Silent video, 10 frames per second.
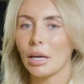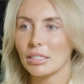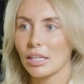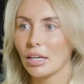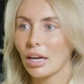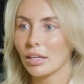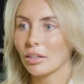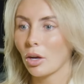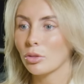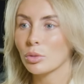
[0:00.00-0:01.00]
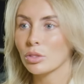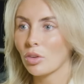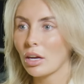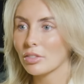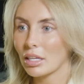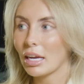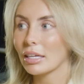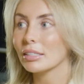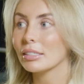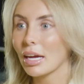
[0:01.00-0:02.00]
like saying like going to his grave, saying
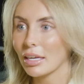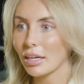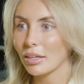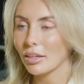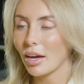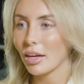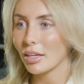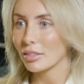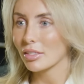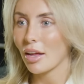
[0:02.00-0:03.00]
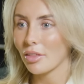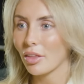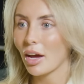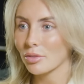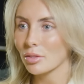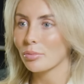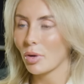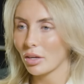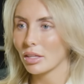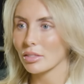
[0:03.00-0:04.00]
like, Daddy, I hit 10,000
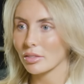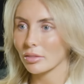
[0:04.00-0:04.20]
bodies.